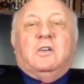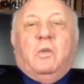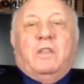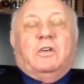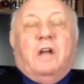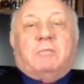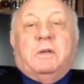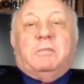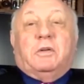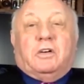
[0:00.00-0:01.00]
whether or not
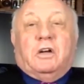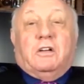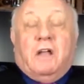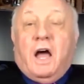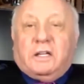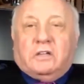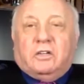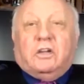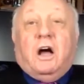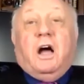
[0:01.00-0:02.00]
people are going to like it
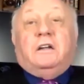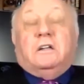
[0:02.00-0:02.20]
or not,